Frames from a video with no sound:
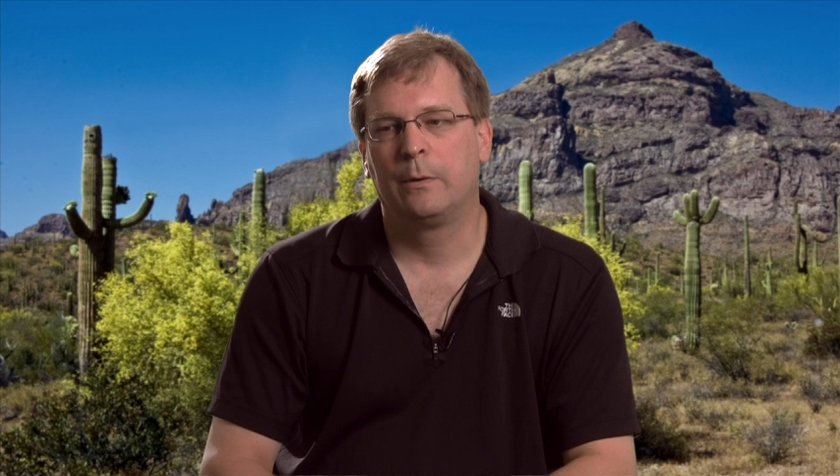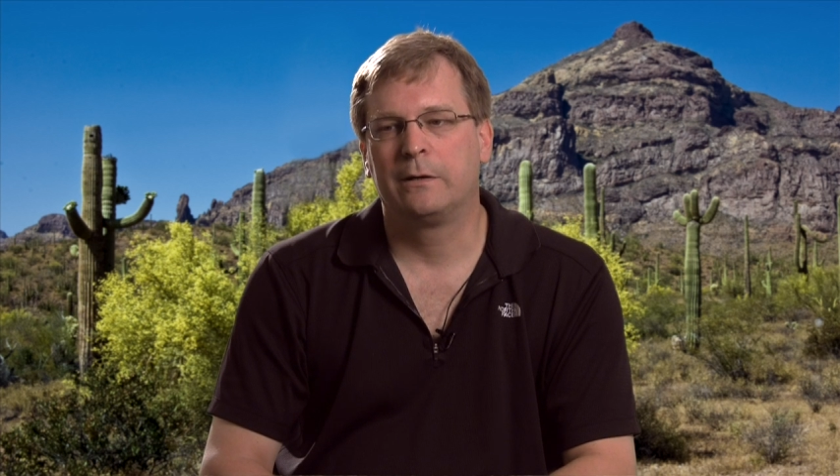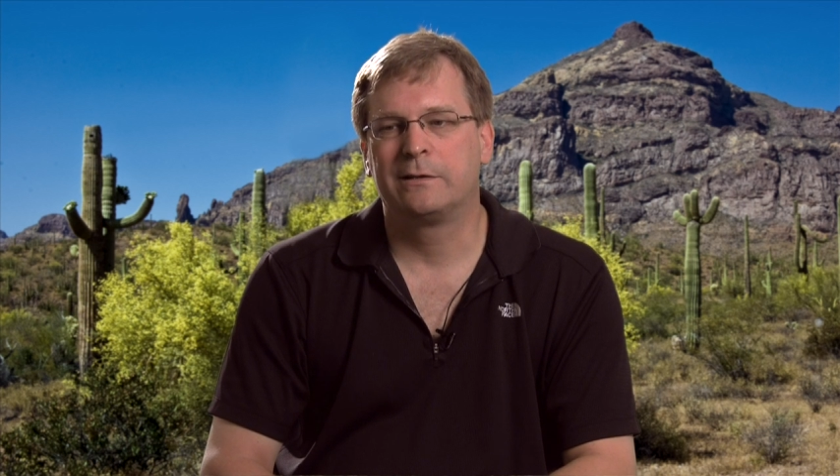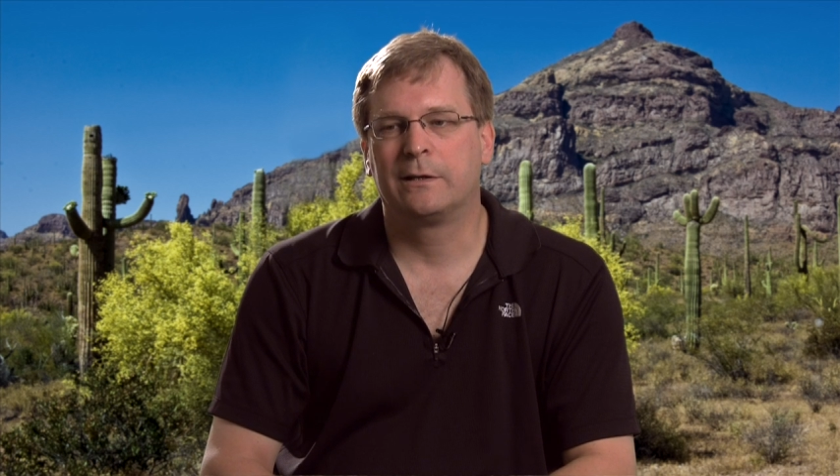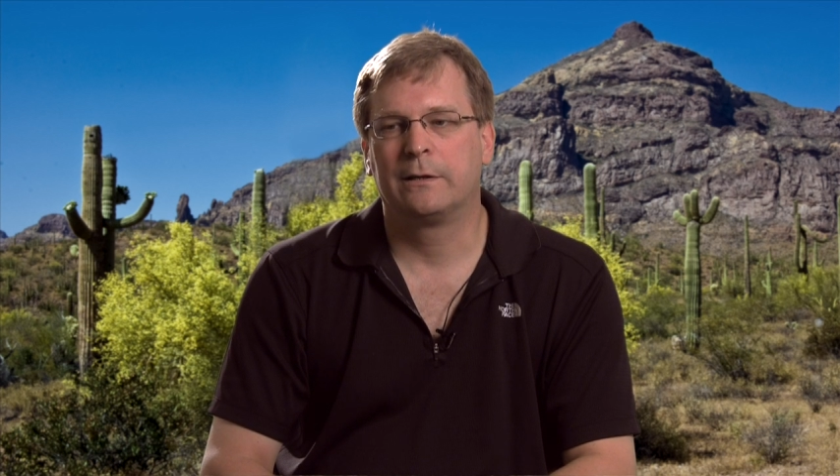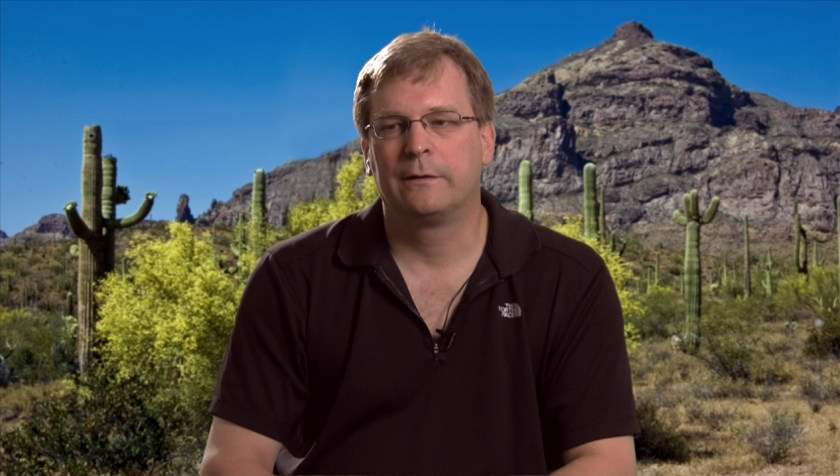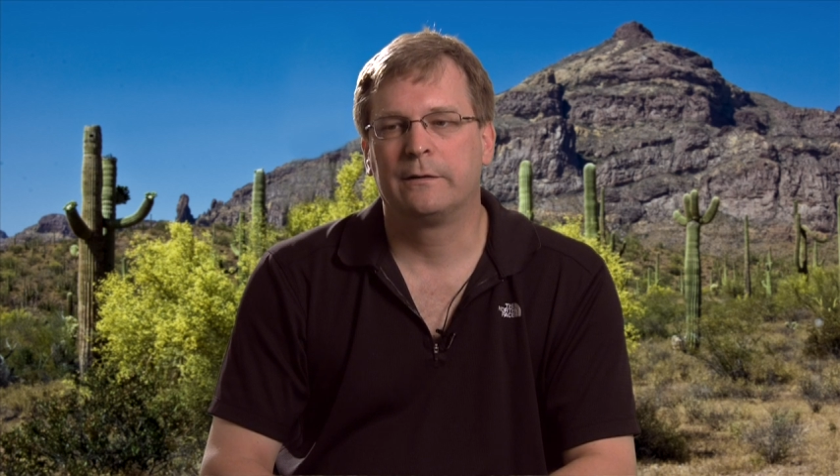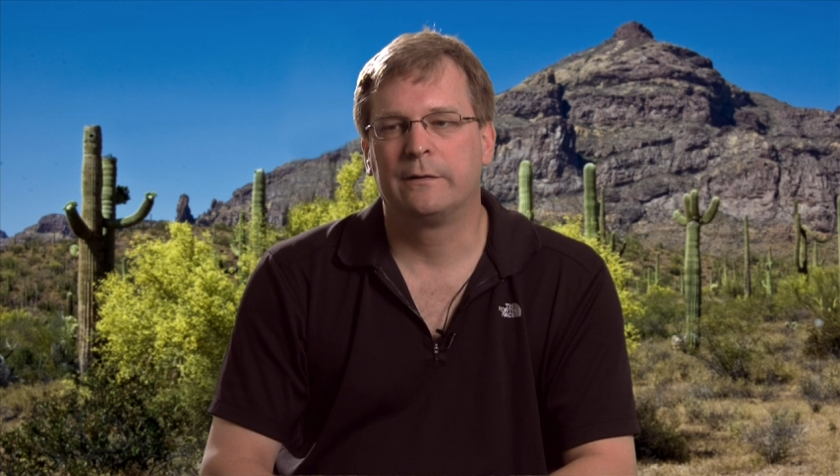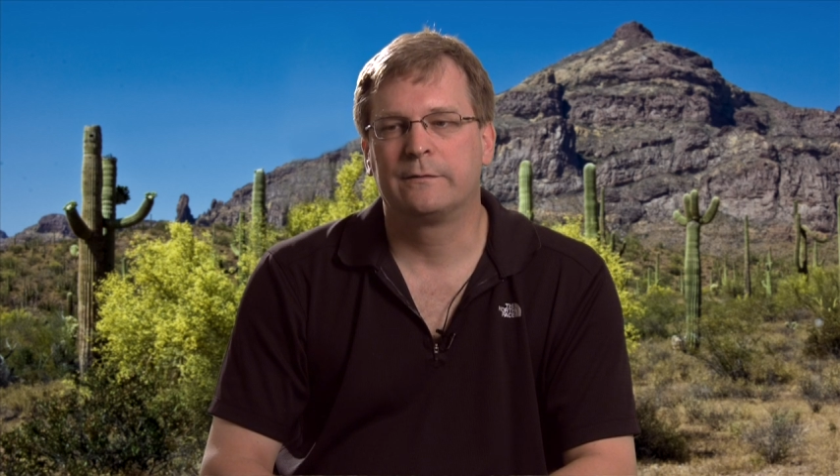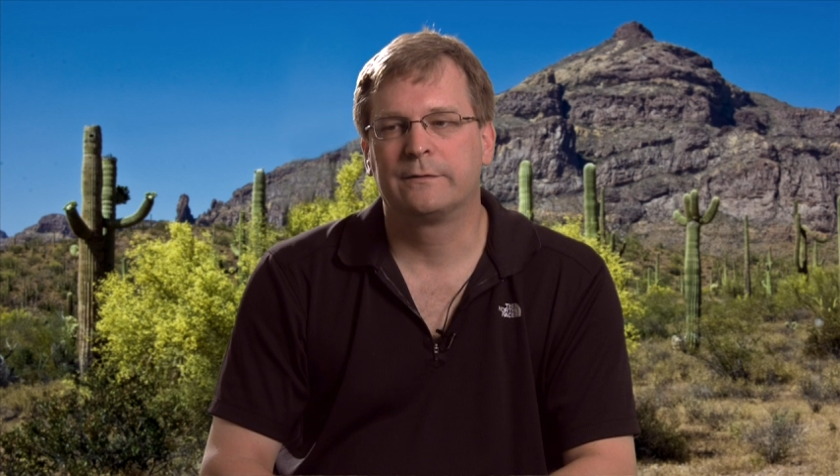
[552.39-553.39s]
but uh,
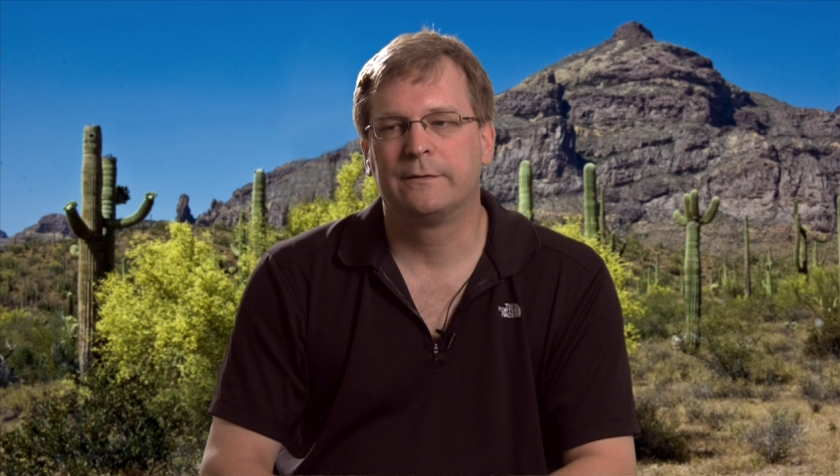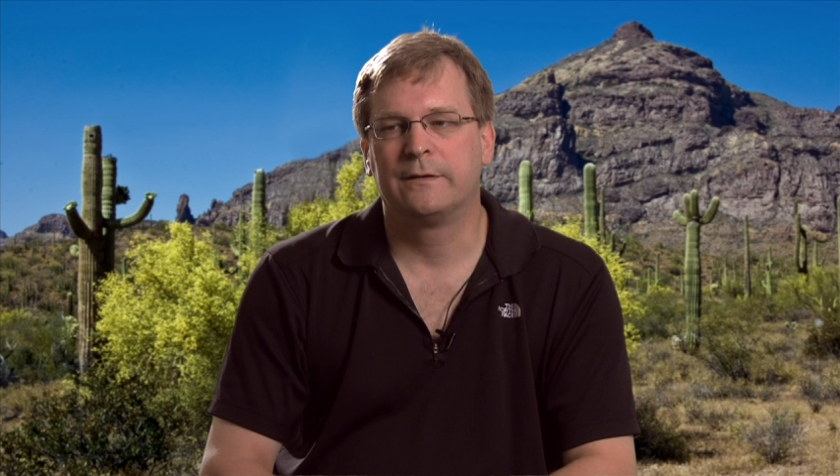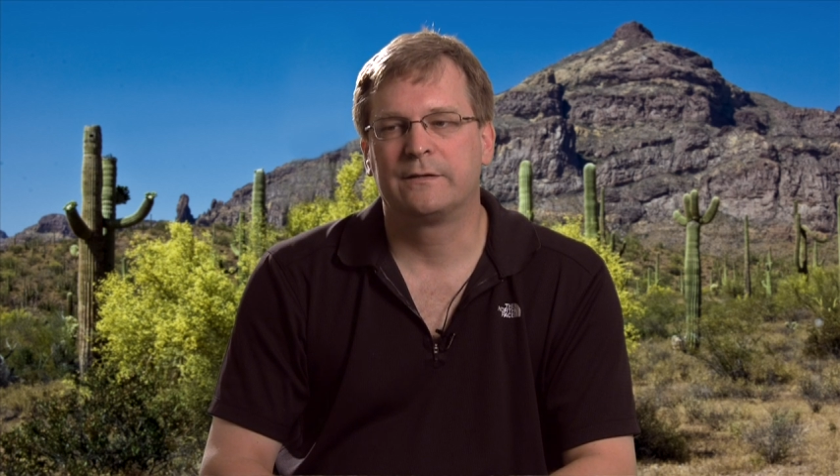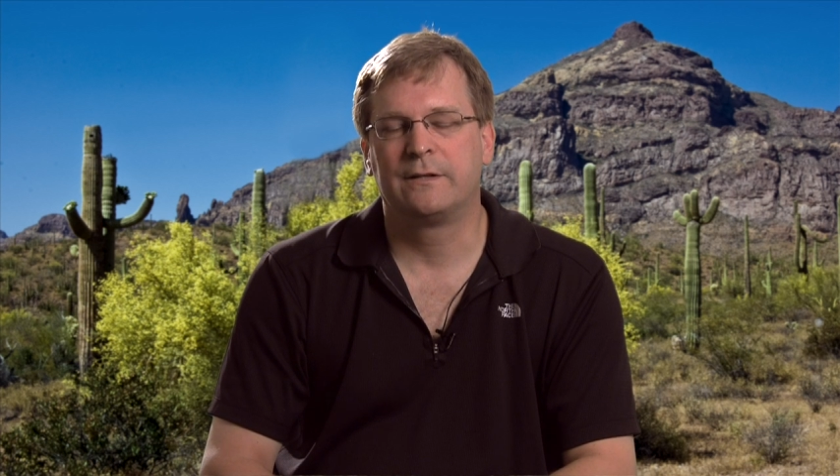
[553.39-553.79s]
it's, it's